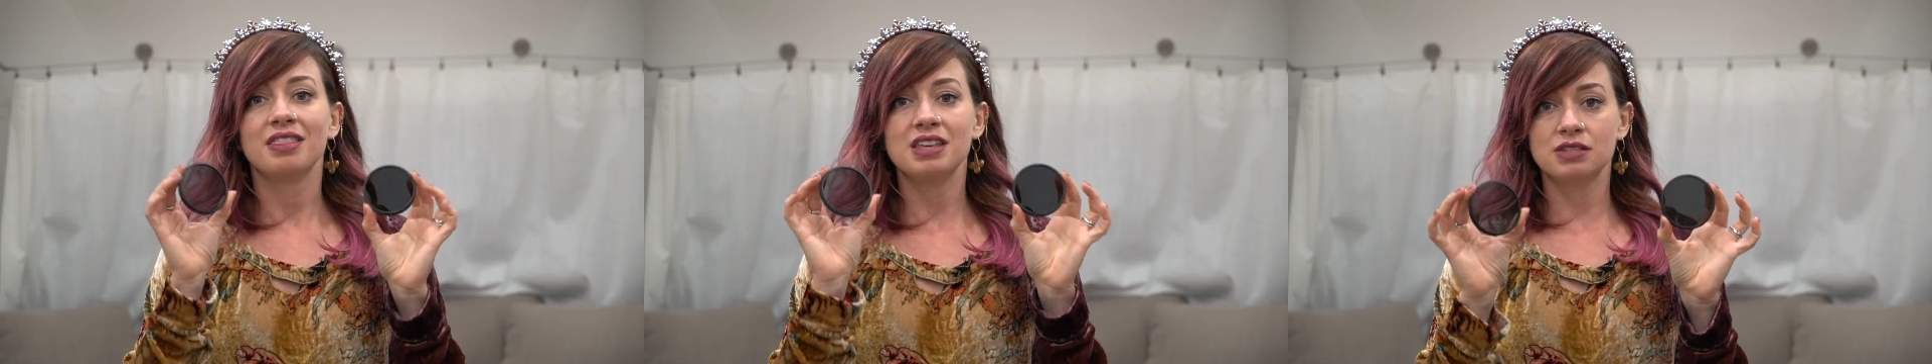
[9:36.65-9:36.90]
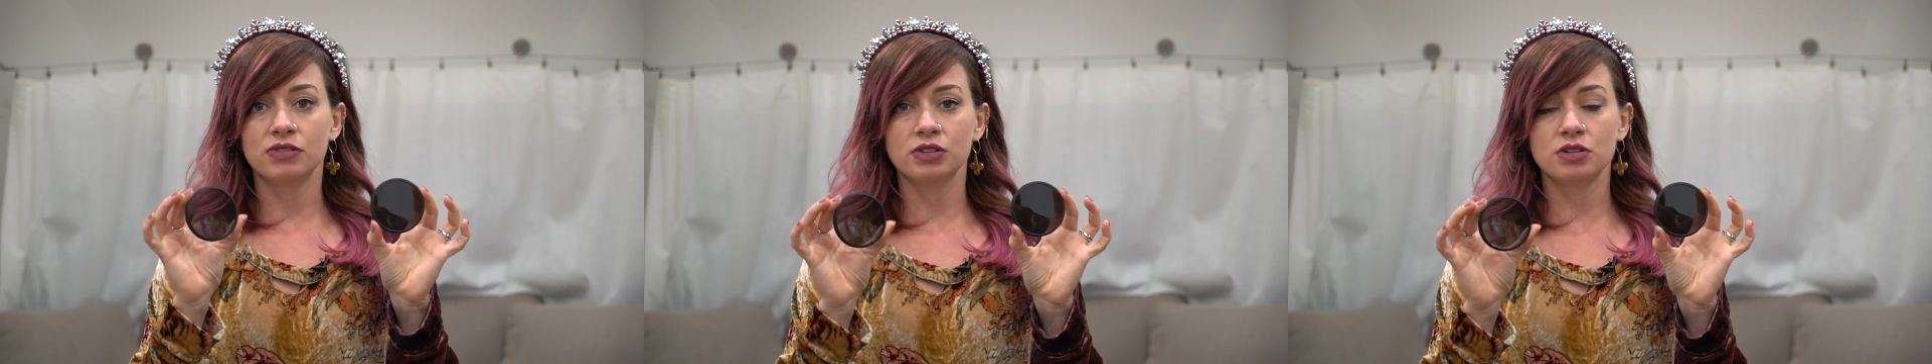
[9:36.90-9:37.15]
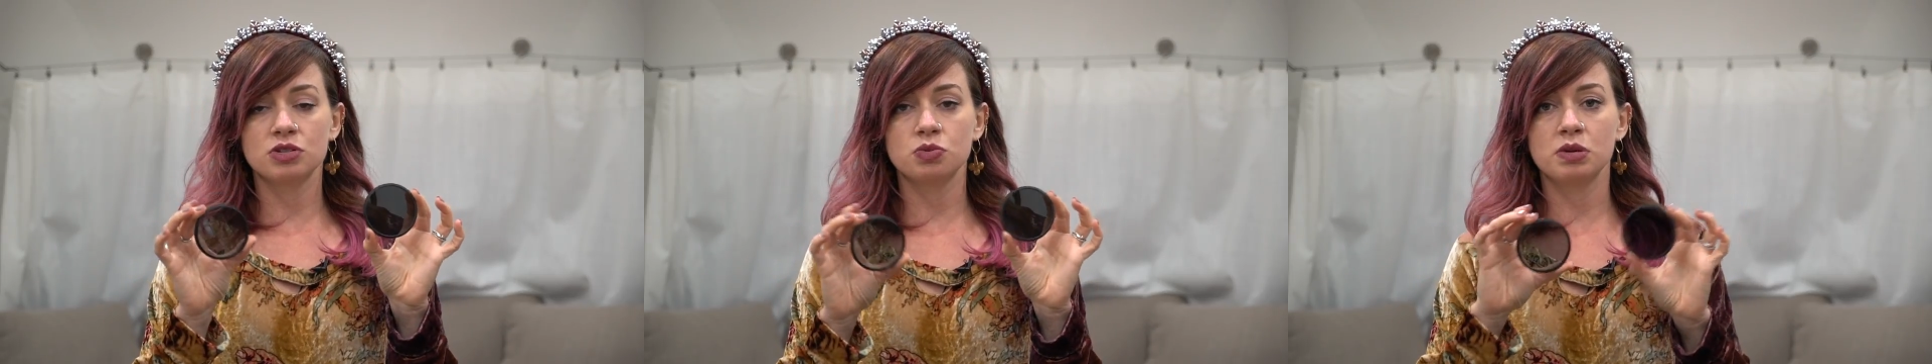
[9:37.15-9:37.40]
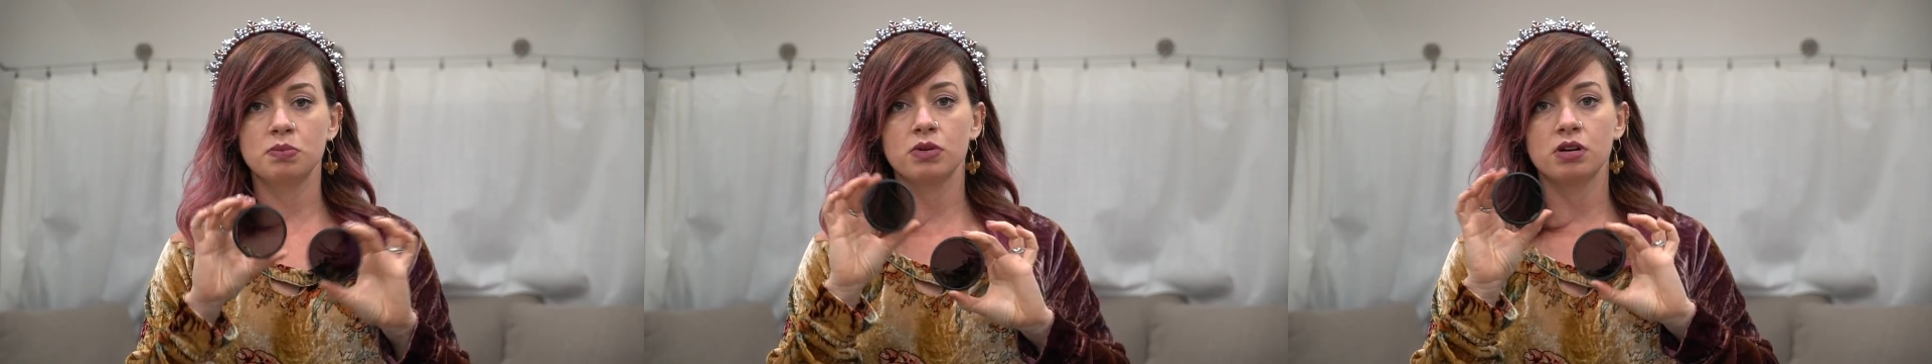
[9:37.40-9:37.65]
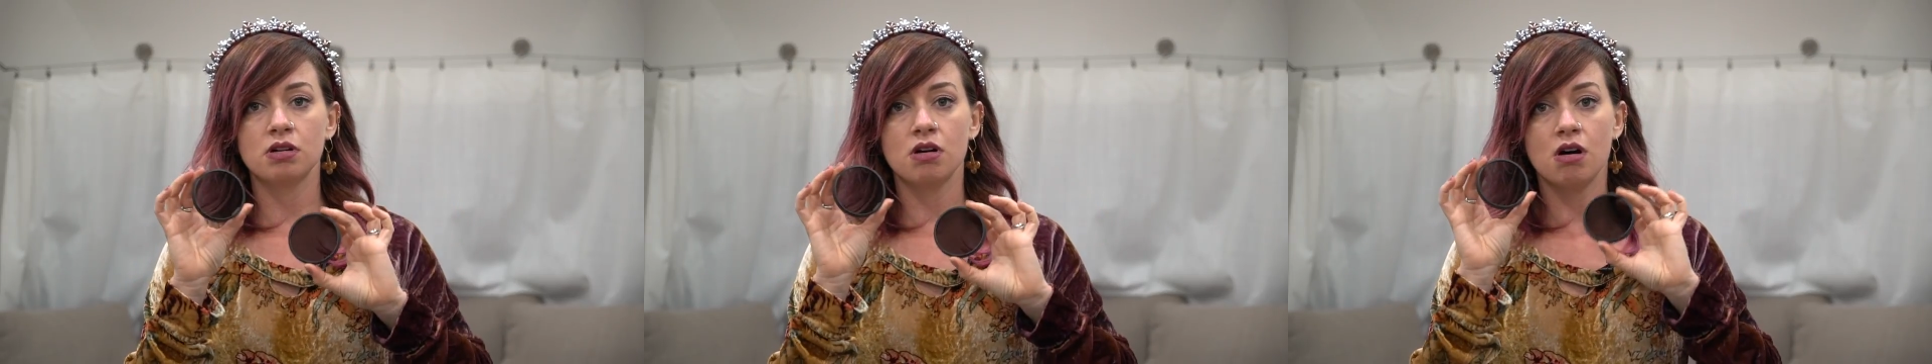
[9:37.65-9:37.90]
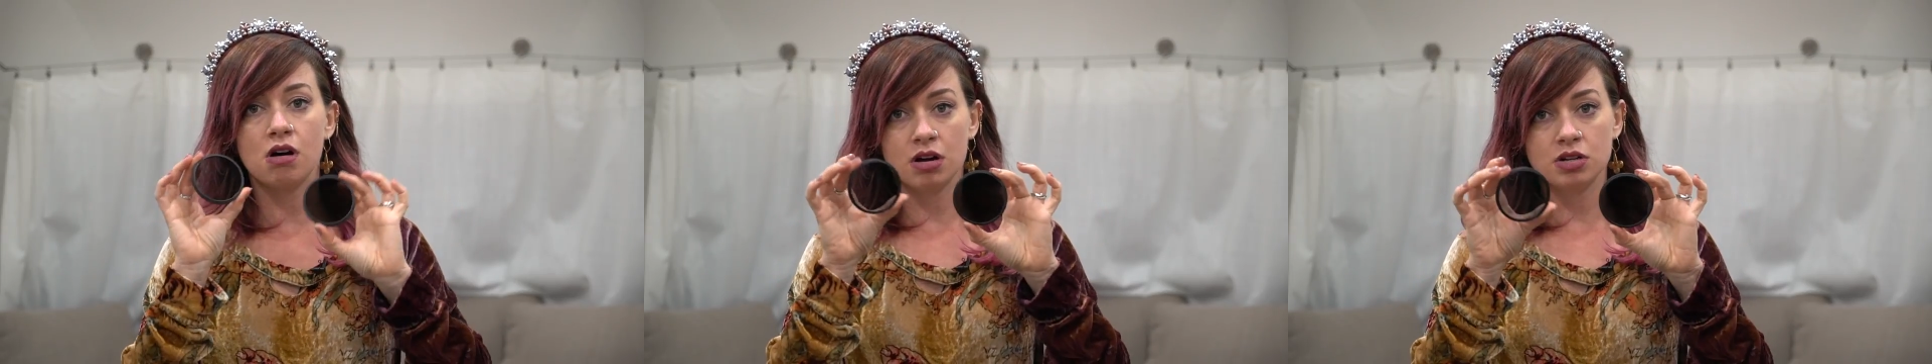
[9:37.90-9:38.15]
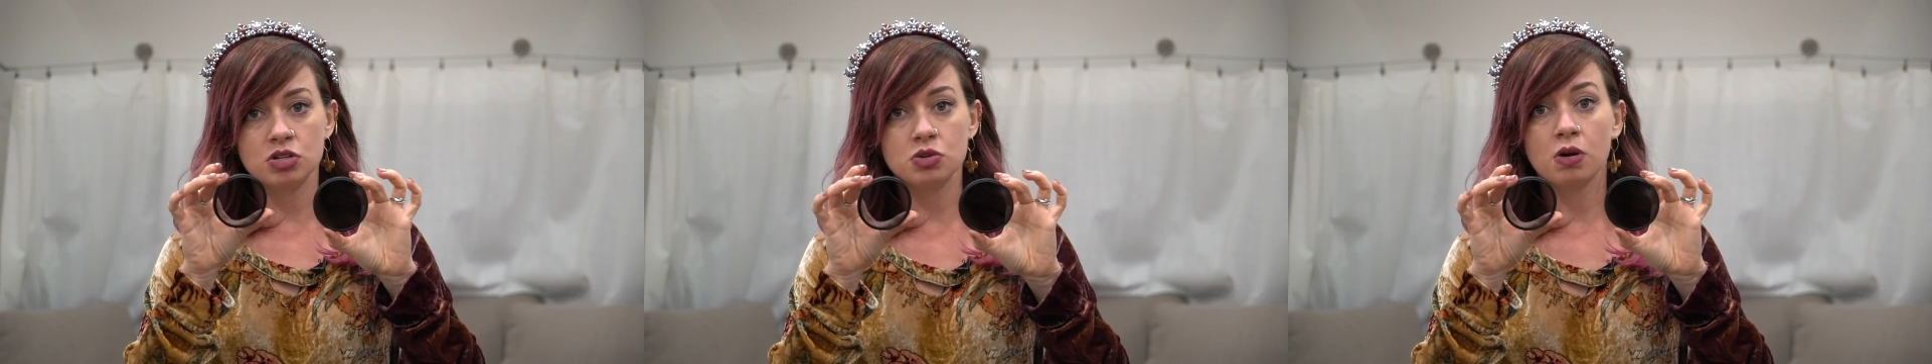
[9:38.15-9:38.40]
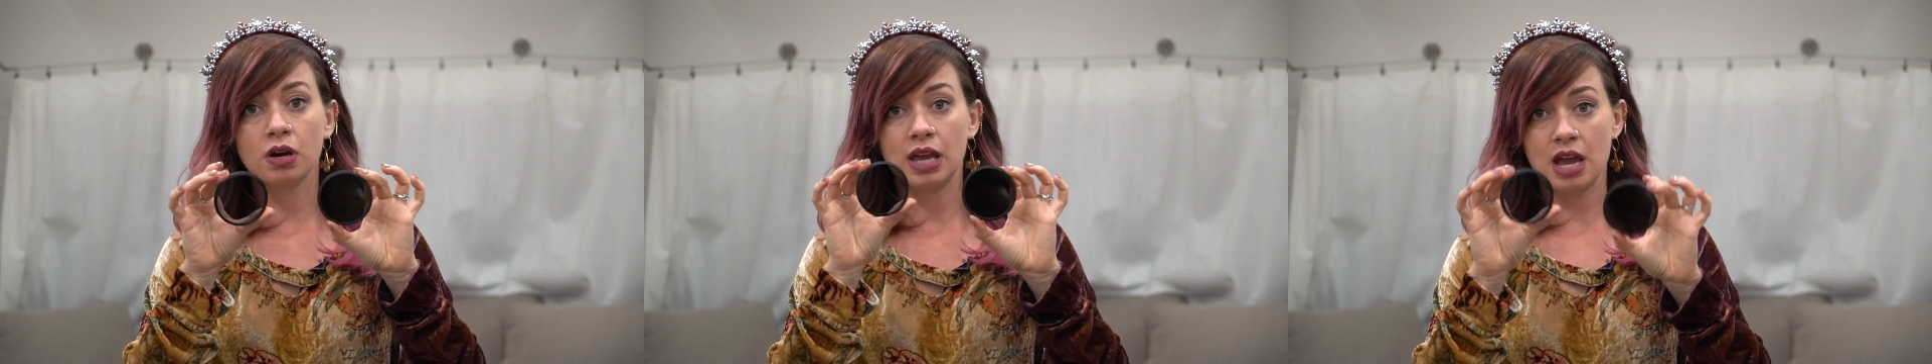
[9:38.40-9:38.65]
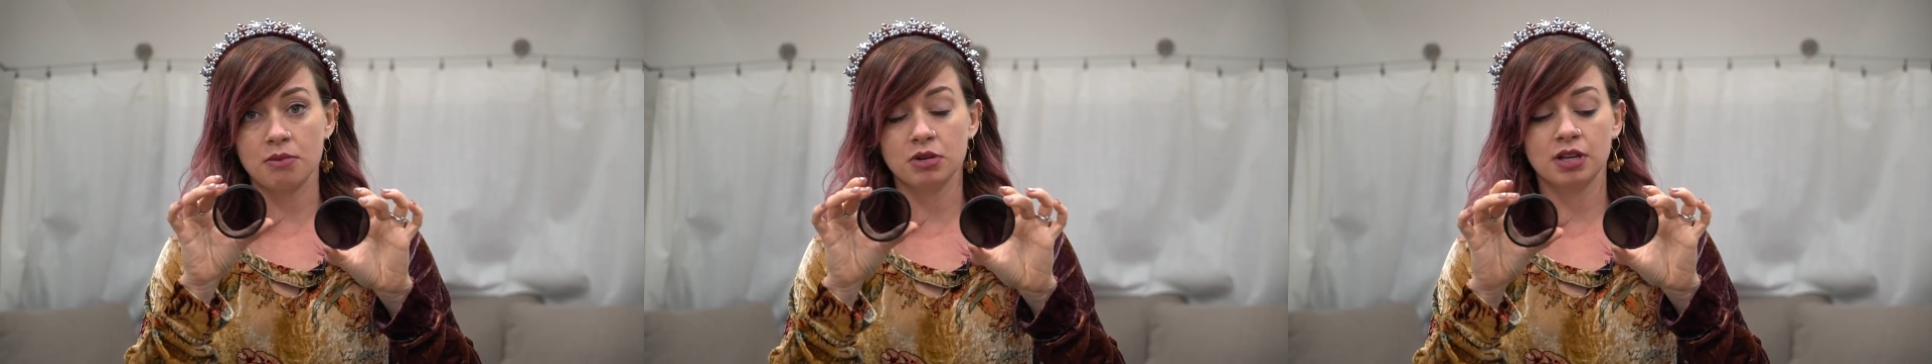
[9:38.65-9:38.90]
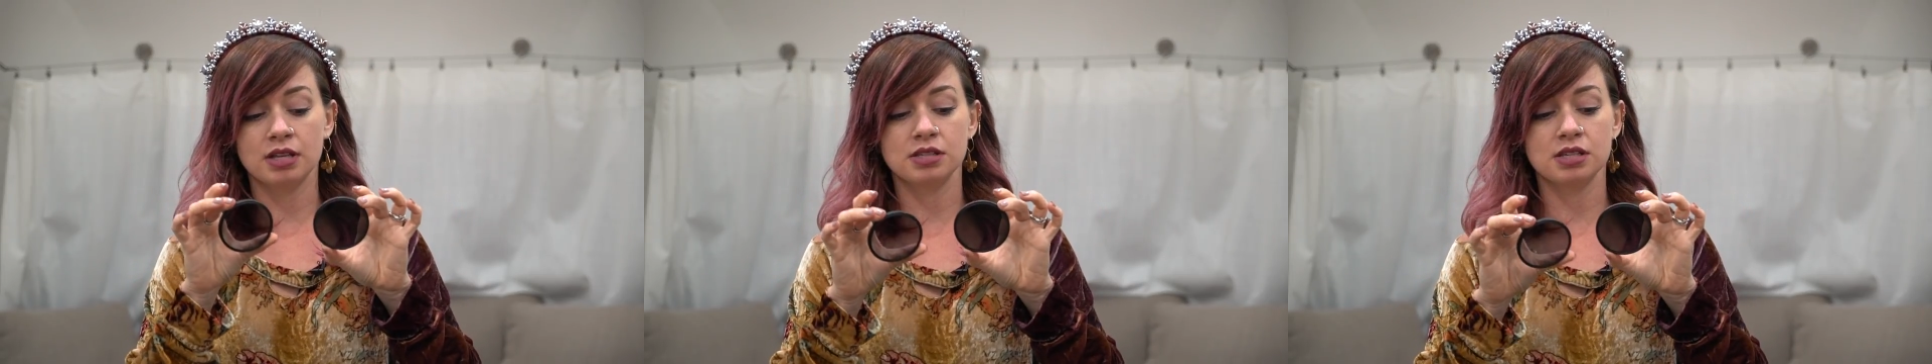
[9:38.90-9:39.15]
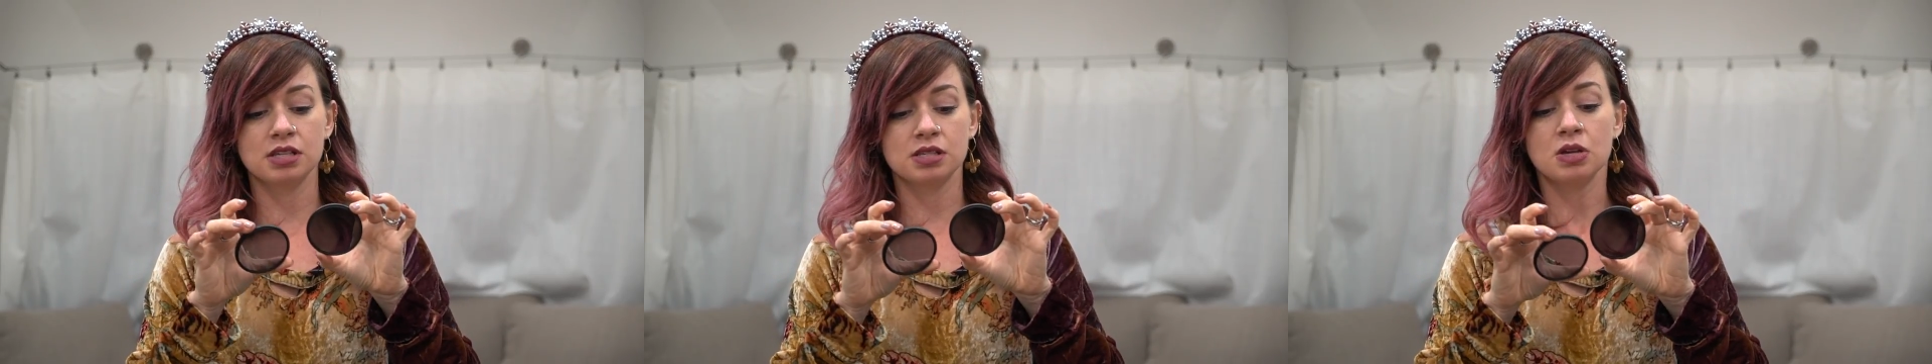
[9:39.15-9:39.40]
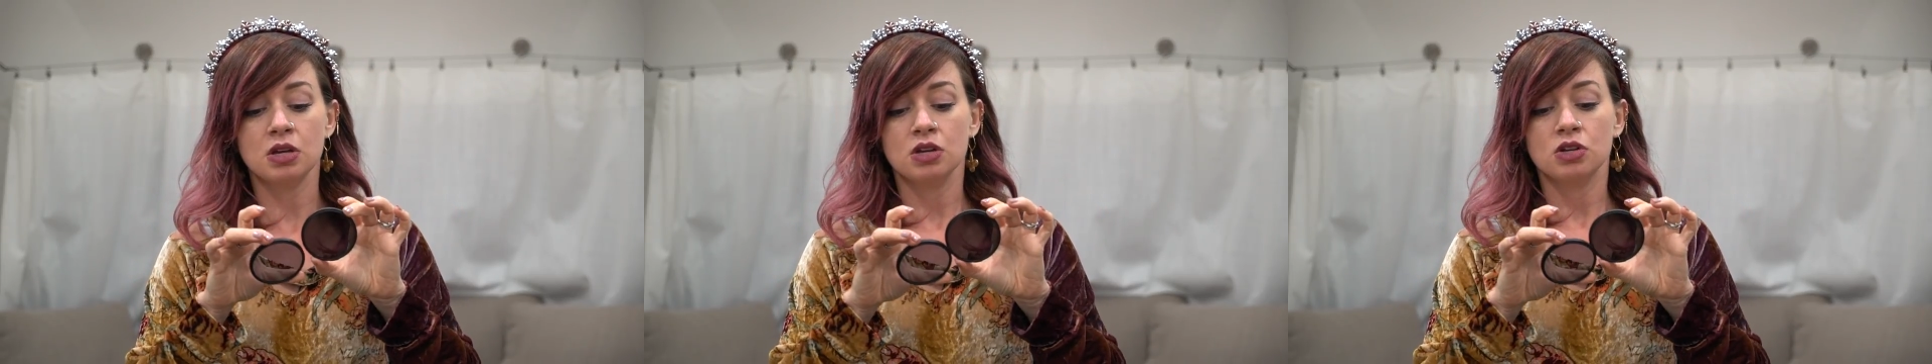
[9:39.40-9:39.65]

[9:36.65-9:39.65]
These filters we put onto our camera lenses